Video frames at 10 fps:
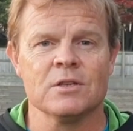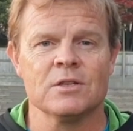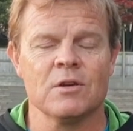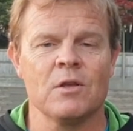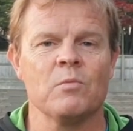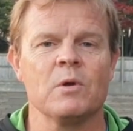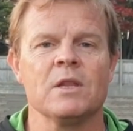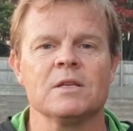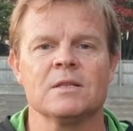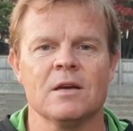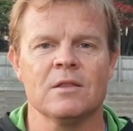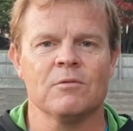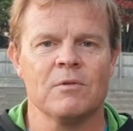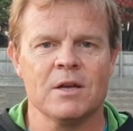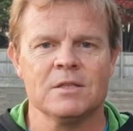so that when they start the
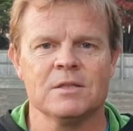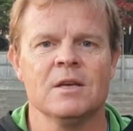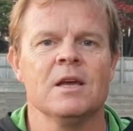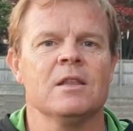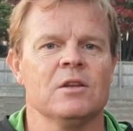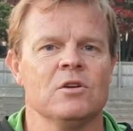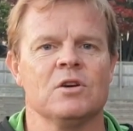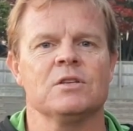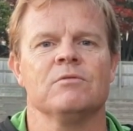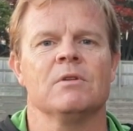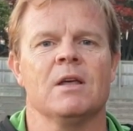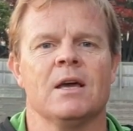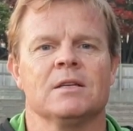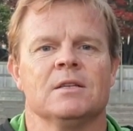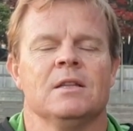race, they're nice and
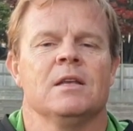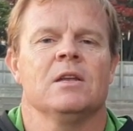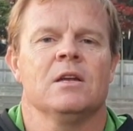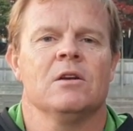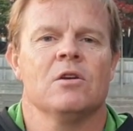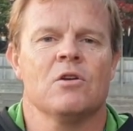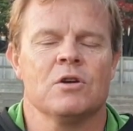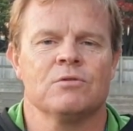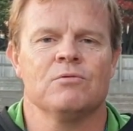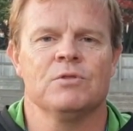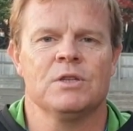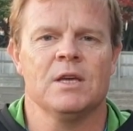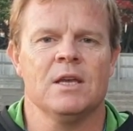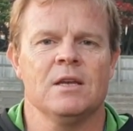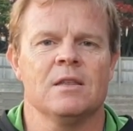relaxed and then in a nice
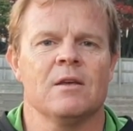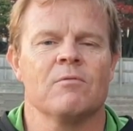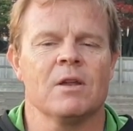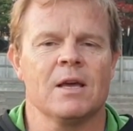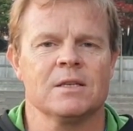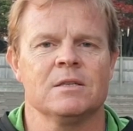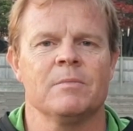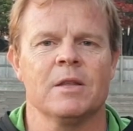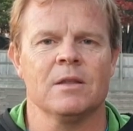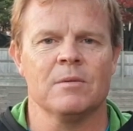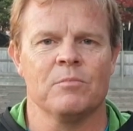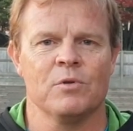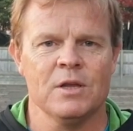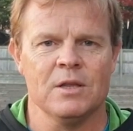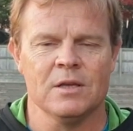routine and they're relaxed about their
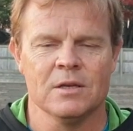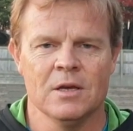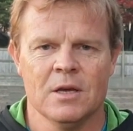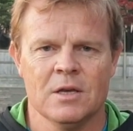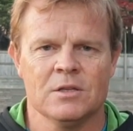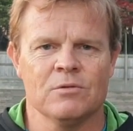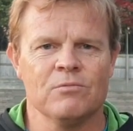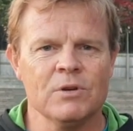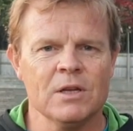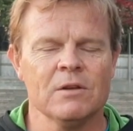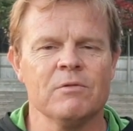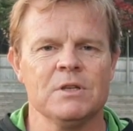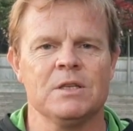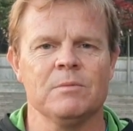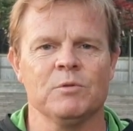breathing. So really, really
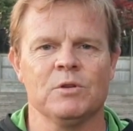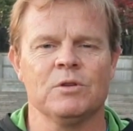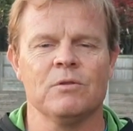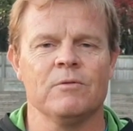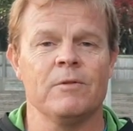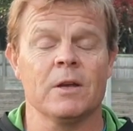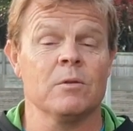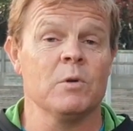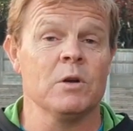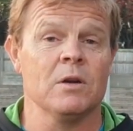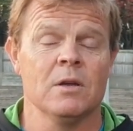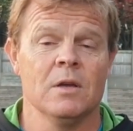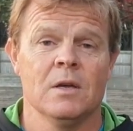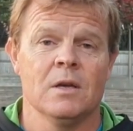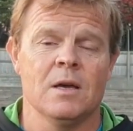simple to do. In fact, and when I
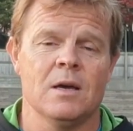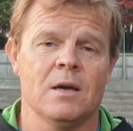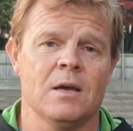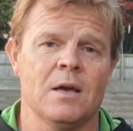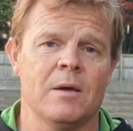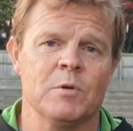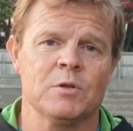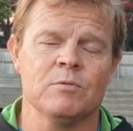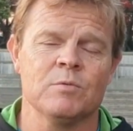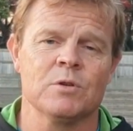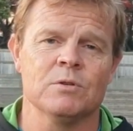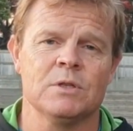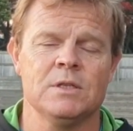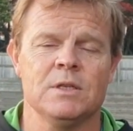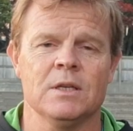had my swim school
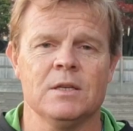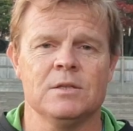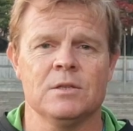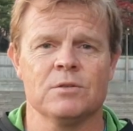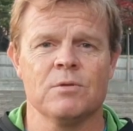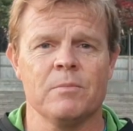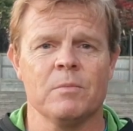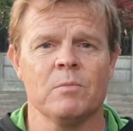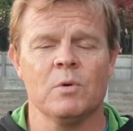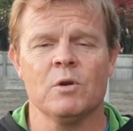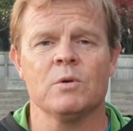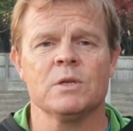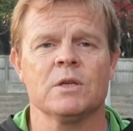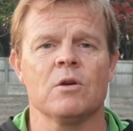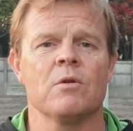teaching kids to swim, we'd always
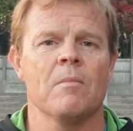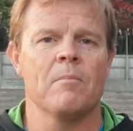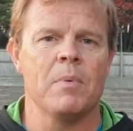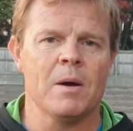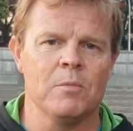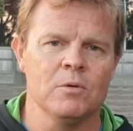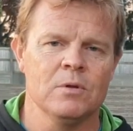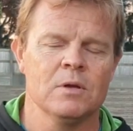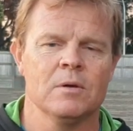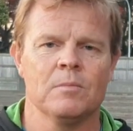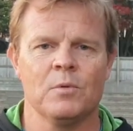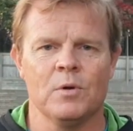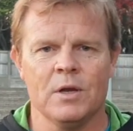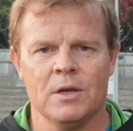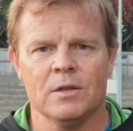go bubble,
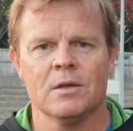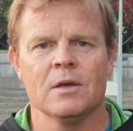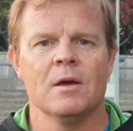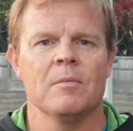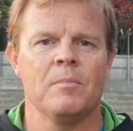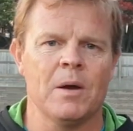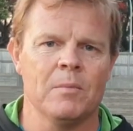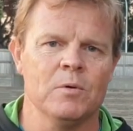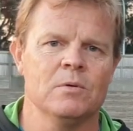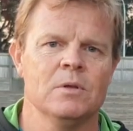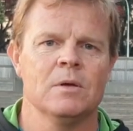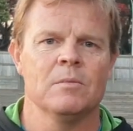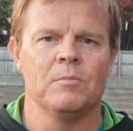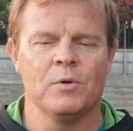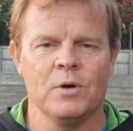breathe, bubble,
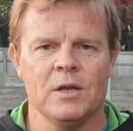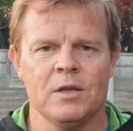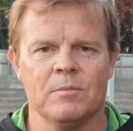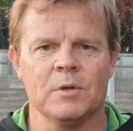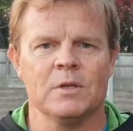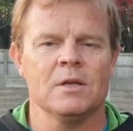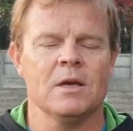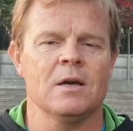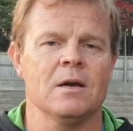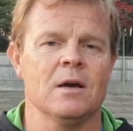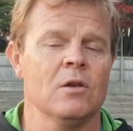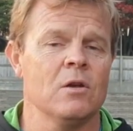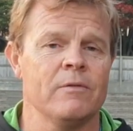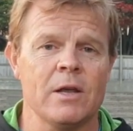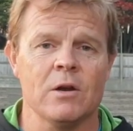breathe. But a lot
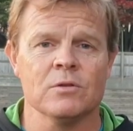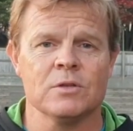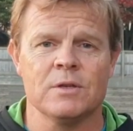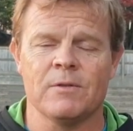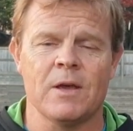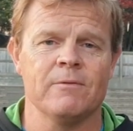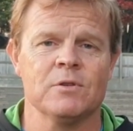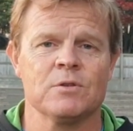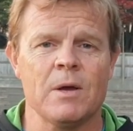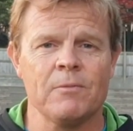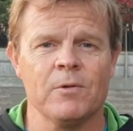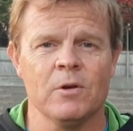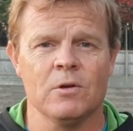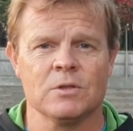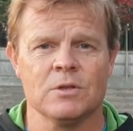of adults, if they haven't swum for a
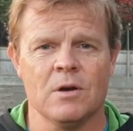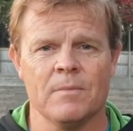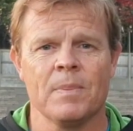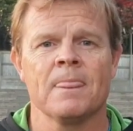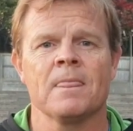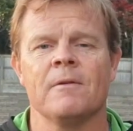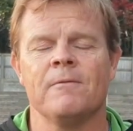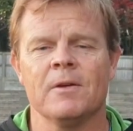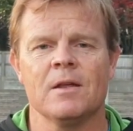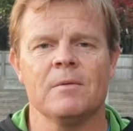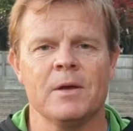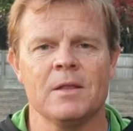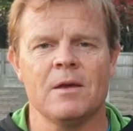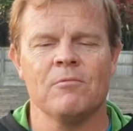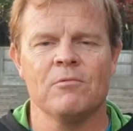long time, they forget about
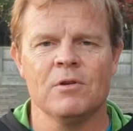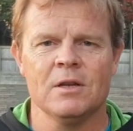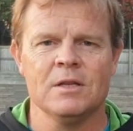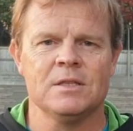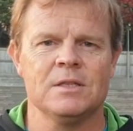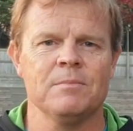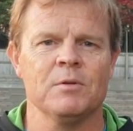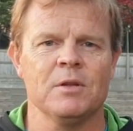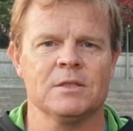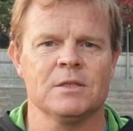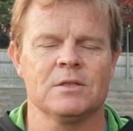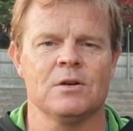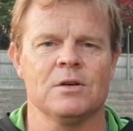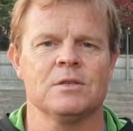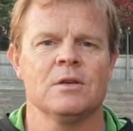that really simple
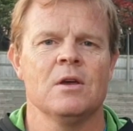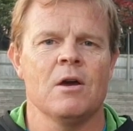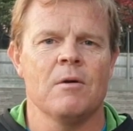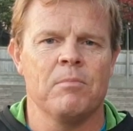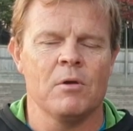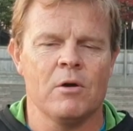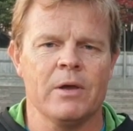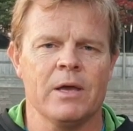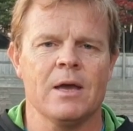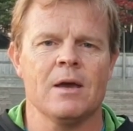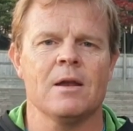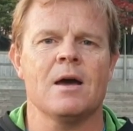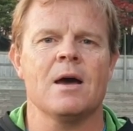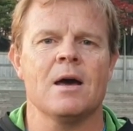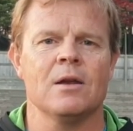exercise of blowing out
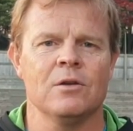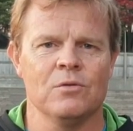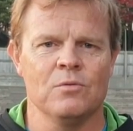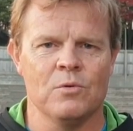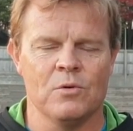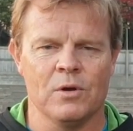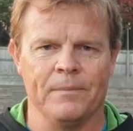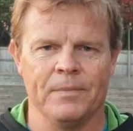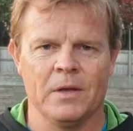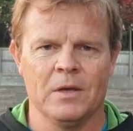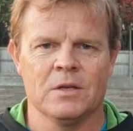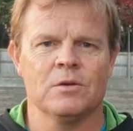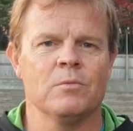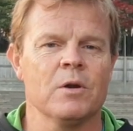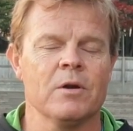under the water.
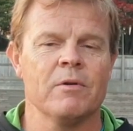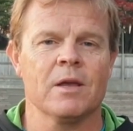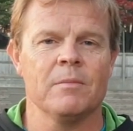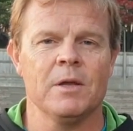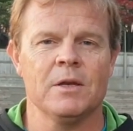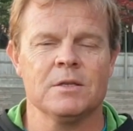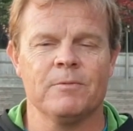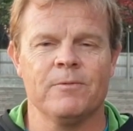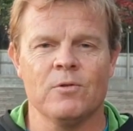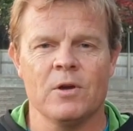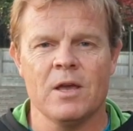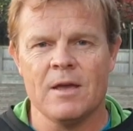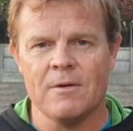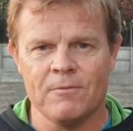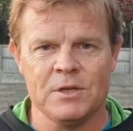So what I recommend is for
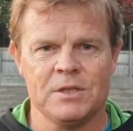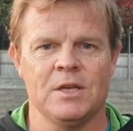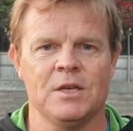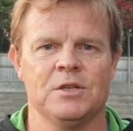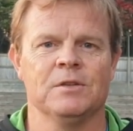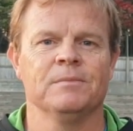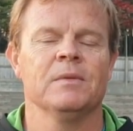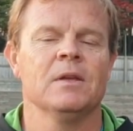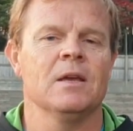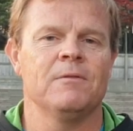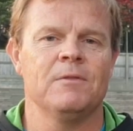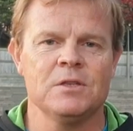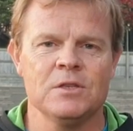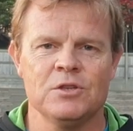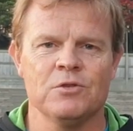every session, if
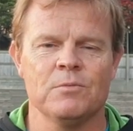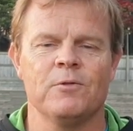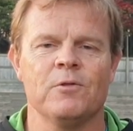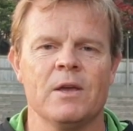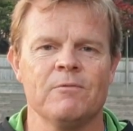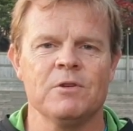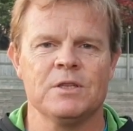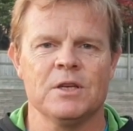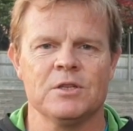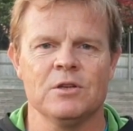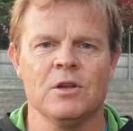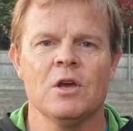this is you, for every session,